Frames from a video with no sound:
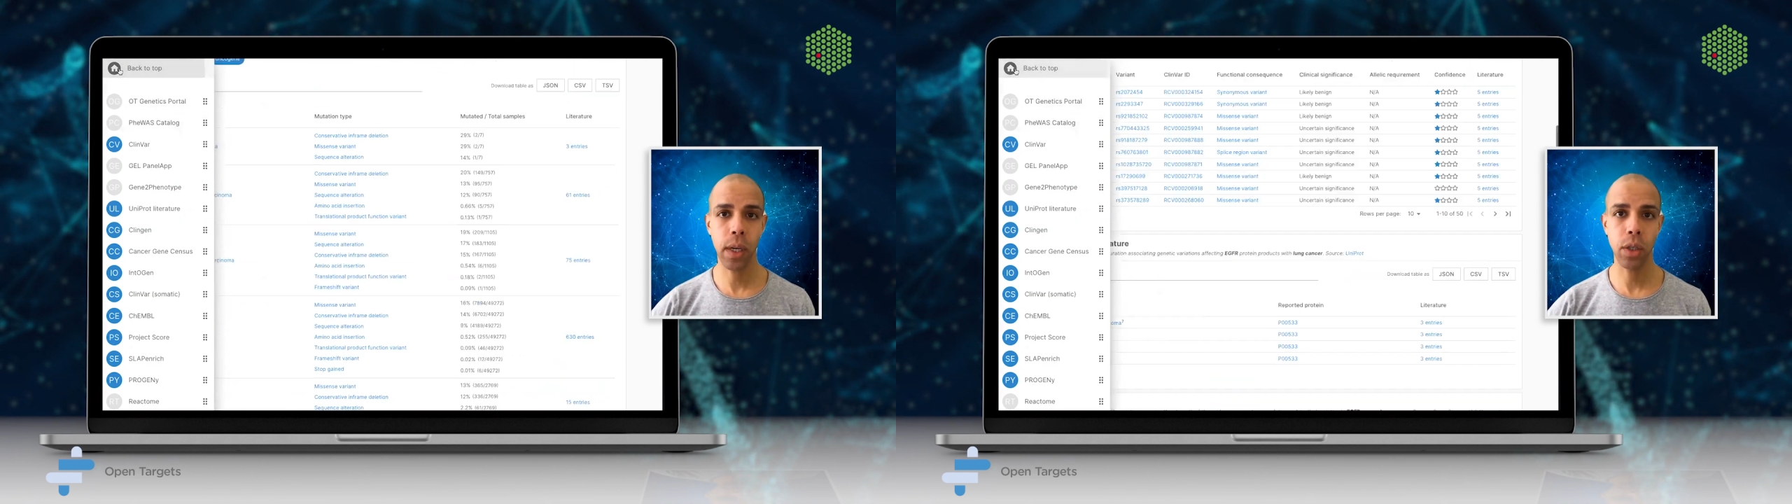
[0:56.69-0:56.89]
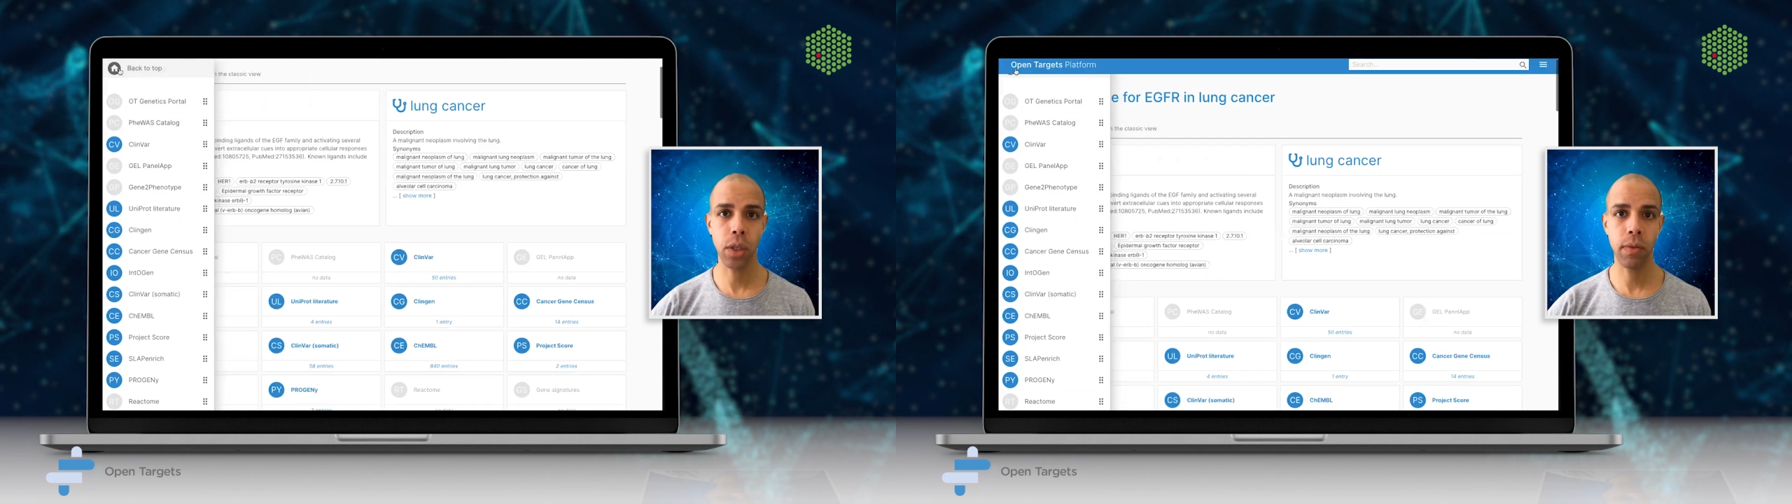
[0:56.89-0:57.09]

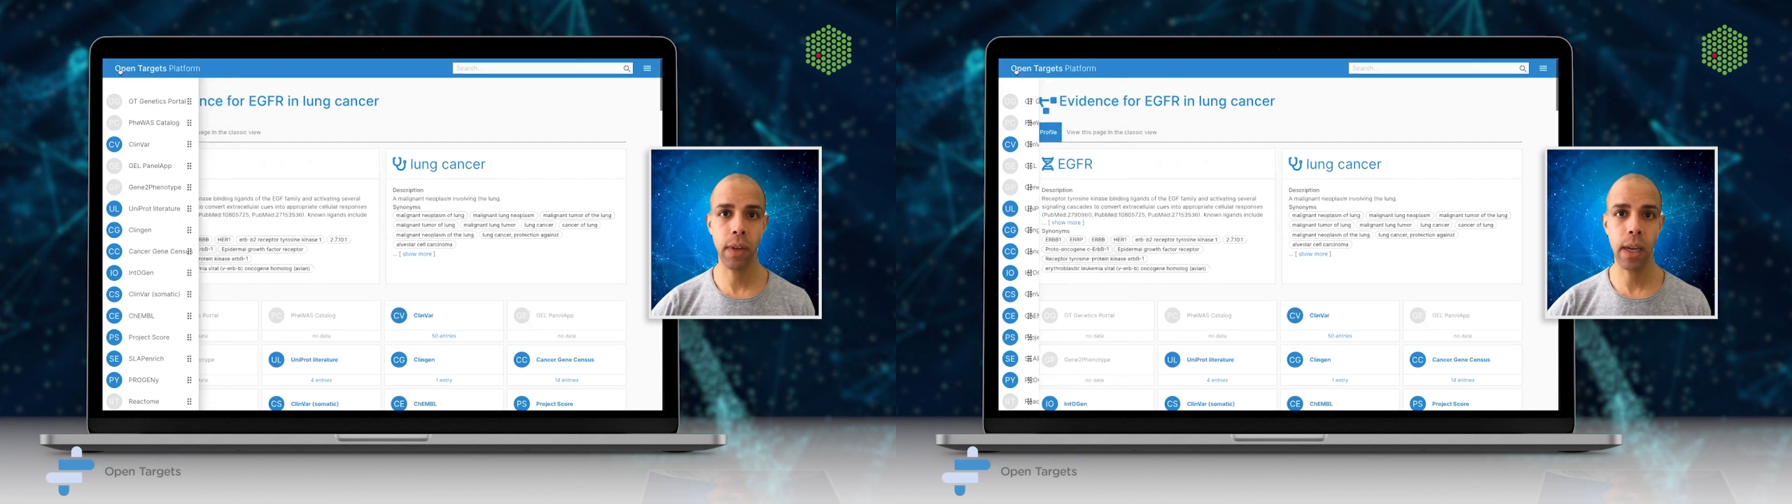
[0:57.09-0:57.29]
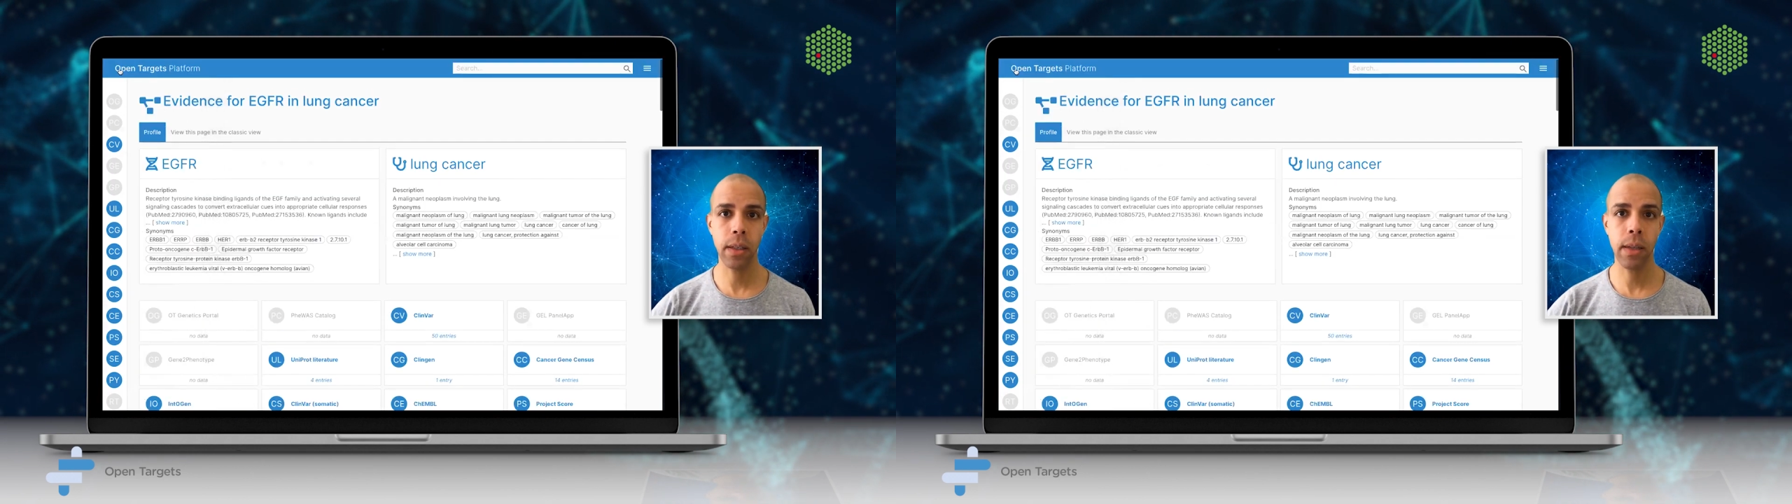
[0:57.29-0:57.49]

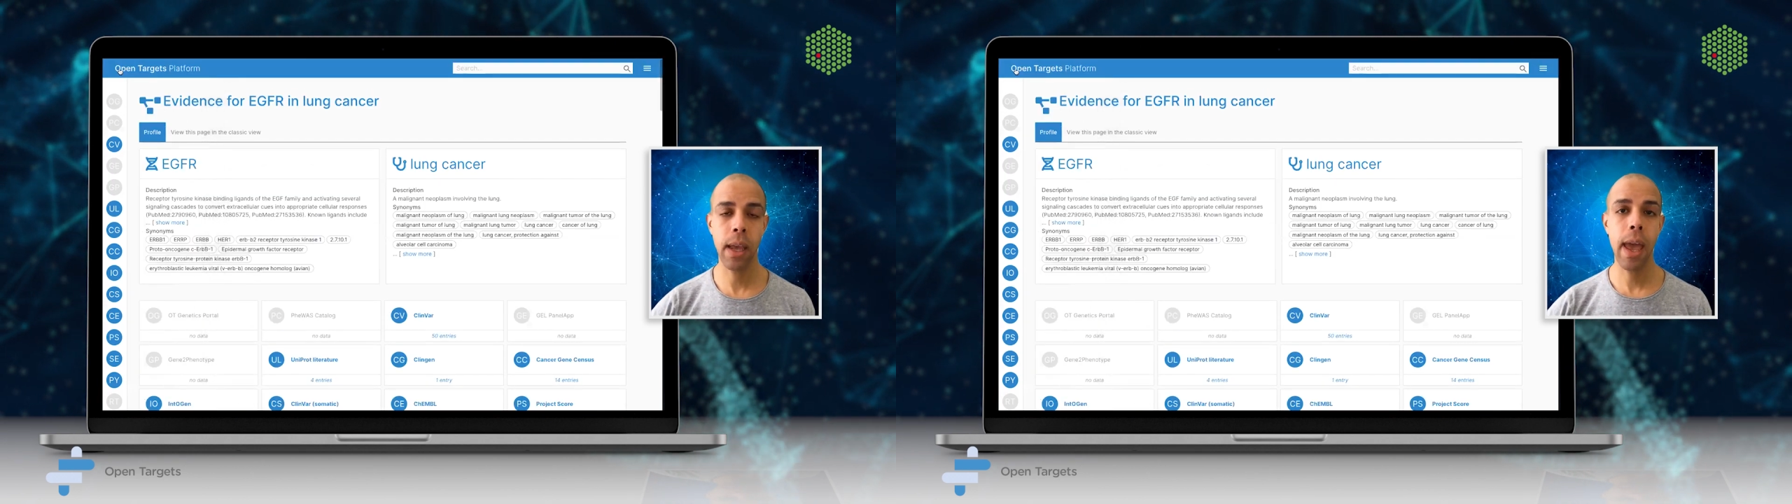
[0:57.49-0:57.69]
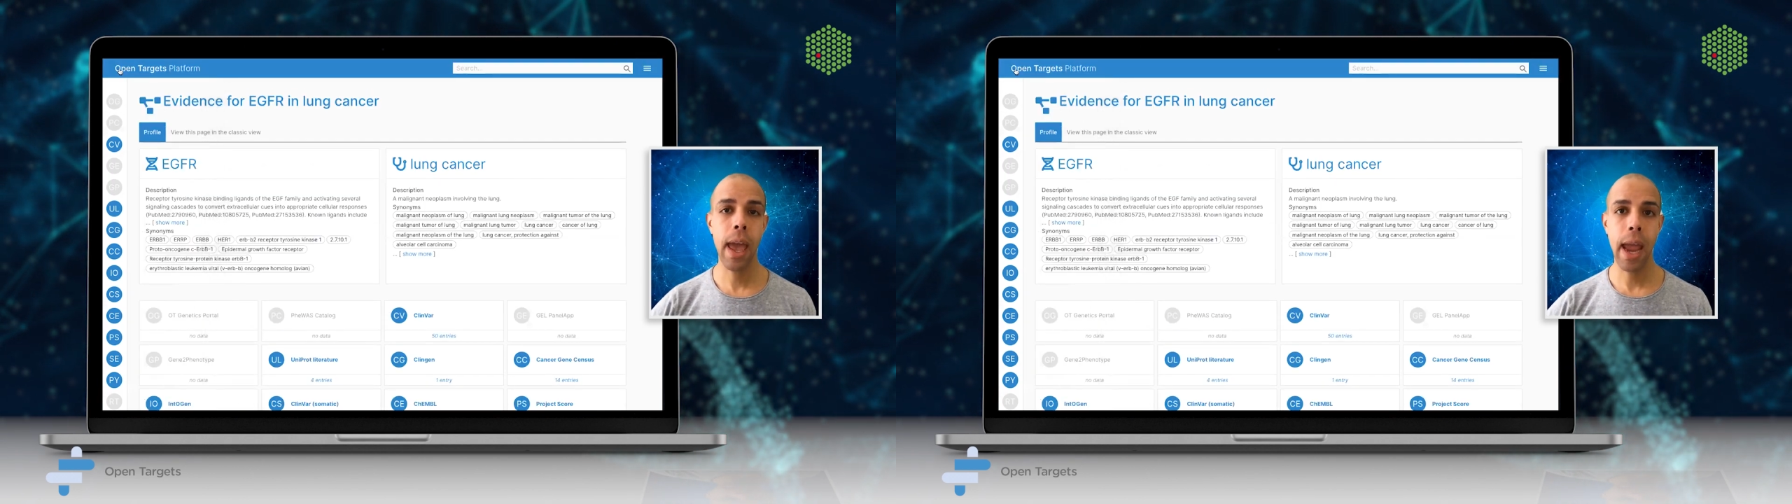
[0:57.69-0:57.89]
interface,
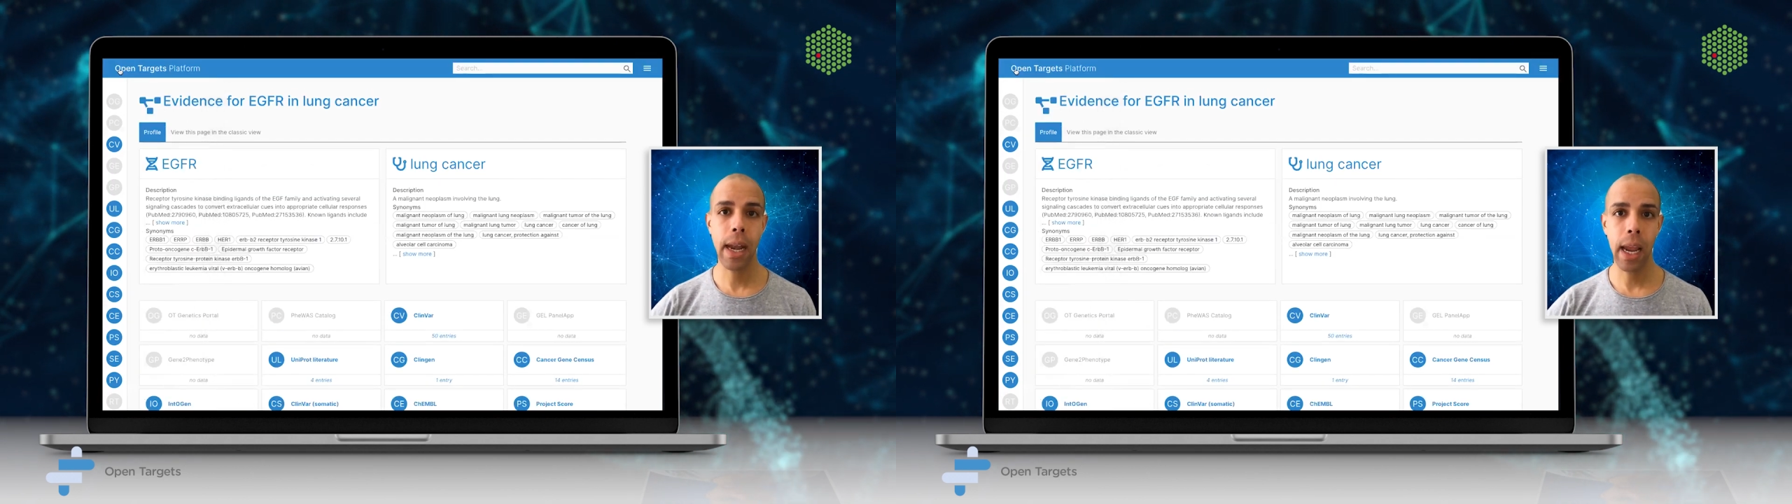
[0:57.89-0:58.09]
an